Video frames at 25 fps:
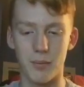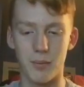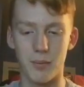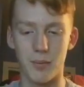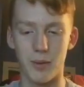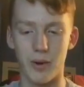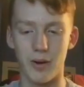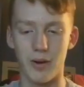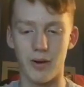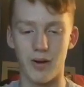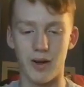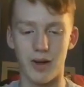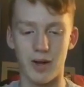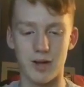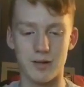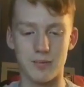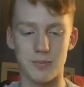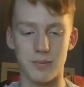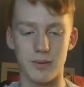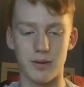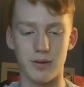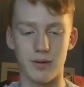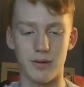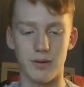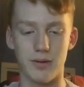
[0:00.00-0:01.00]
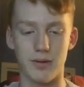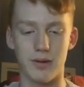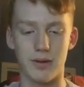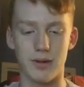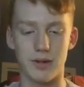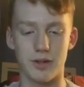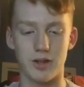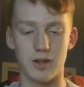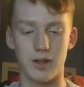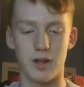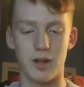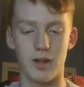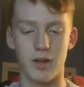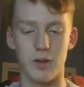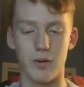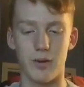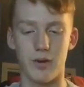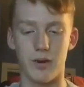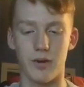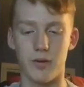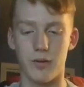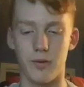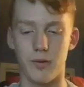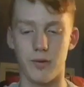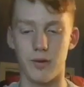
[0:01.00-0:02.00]
Memorial Hospital in Chicago,
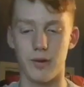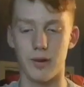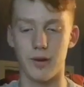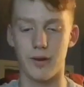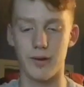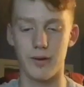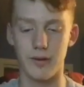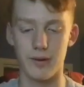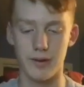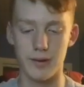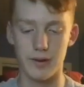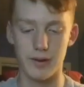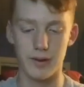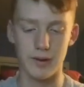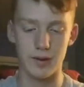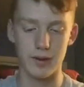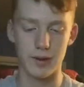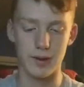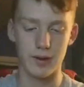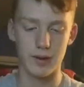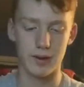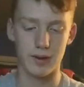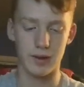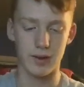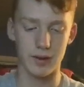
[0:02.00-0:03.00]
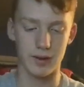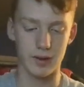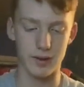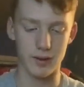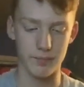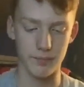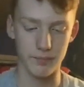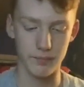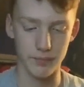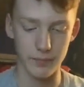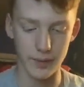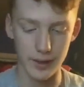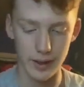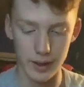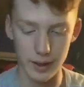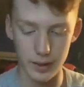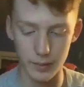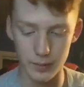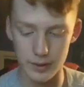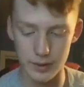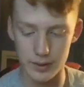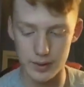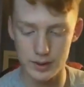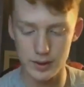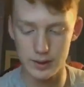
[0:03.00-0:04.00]
Illinois. Um, he
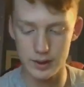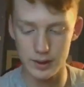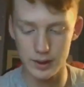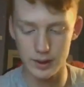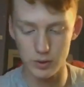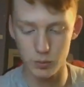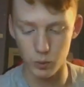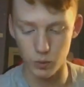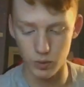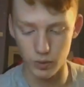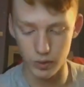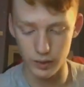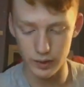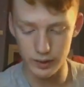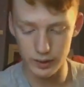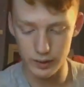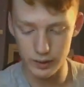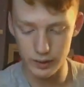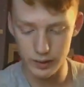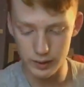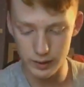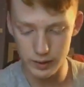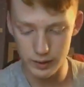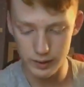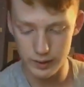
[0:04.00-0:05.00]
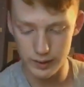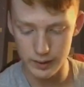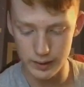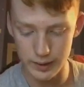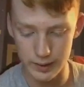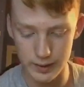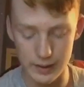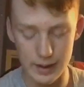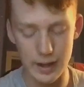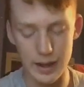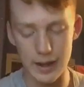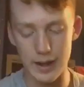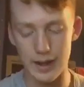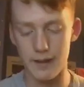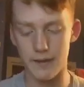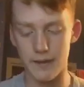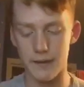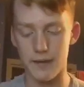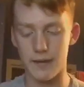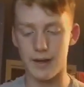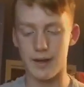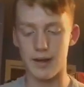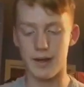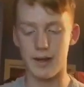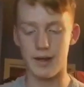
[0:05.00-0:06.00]
was 6'1", he died at
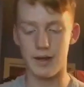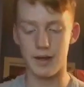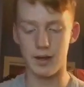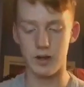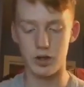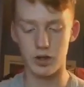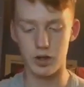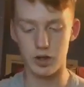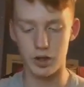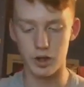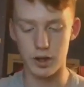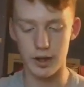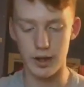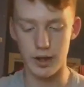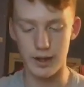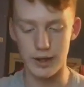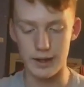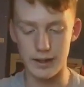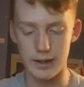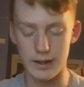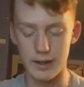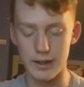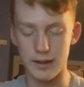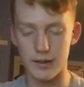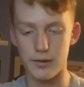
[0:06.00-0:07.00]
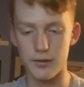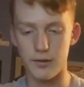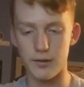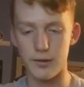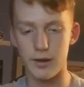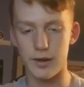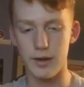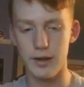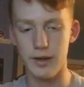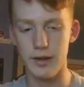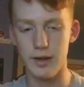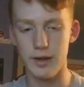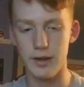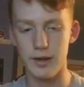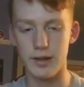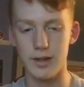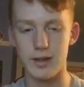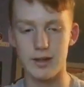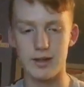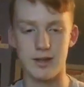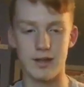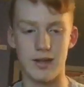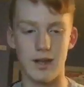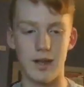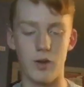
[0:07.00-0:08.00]
the age 83.
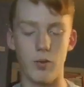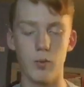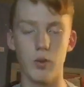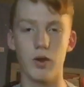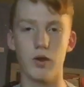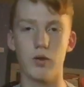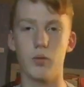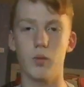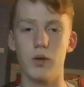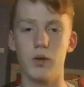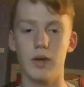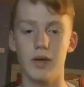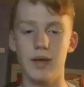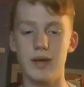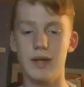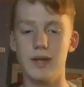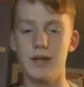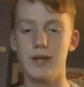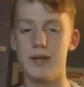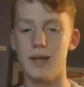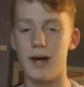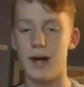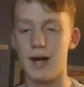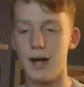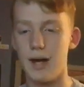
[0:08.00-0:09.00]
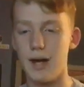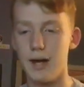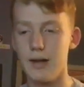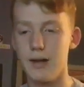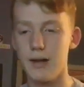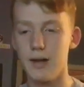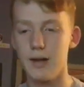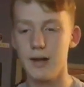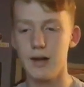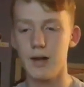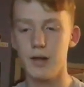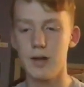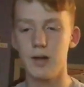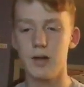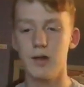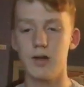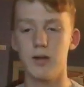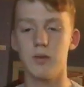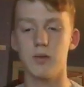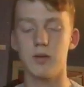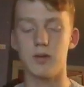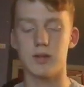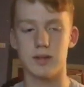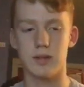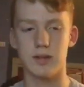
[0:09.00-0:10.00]
His net worth when he died
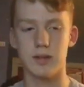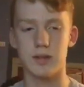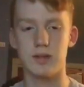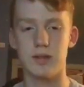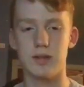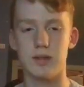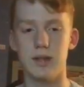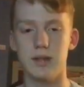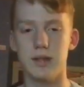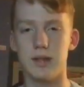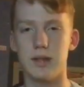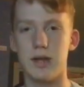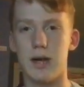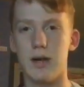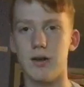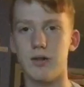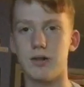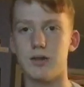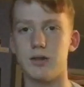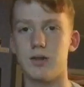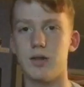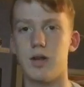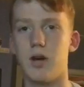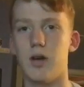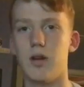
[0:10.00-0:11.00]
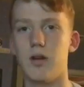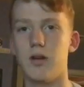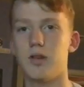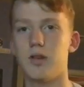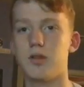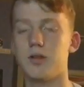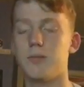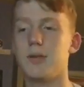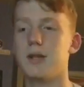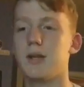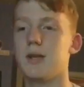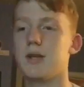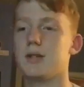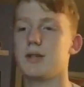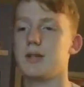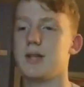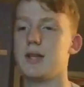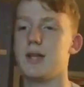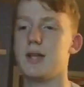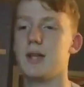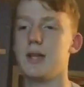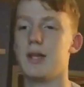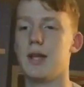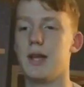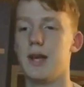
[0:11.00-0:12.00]
was $16,000 because
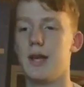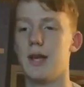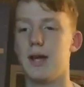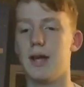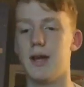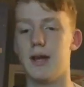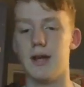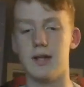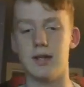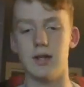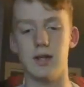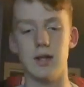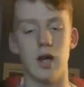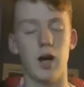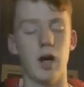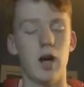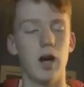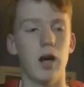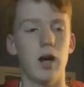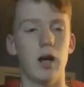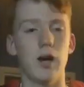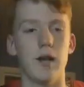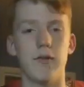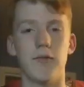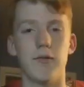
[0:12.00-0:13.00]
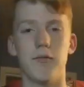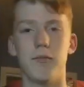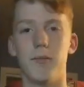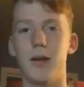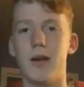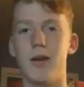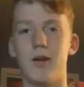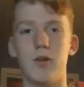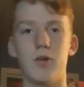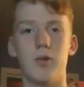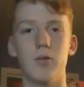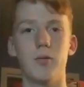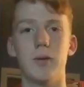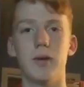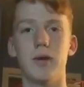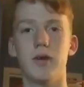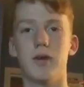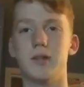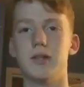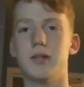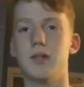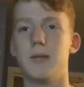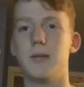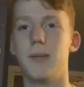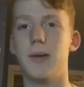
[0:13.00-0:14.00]
he had a ton of medical
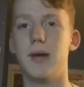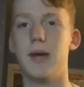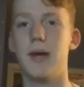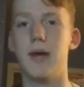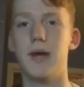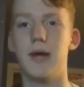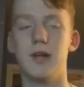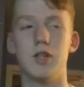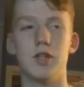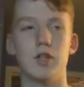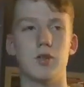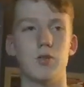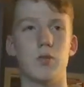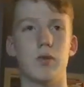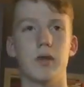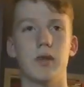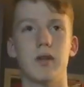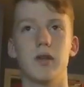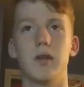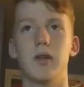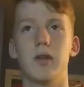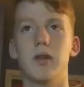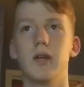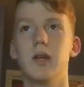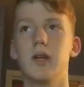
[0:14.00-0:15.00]
bills to pay and just went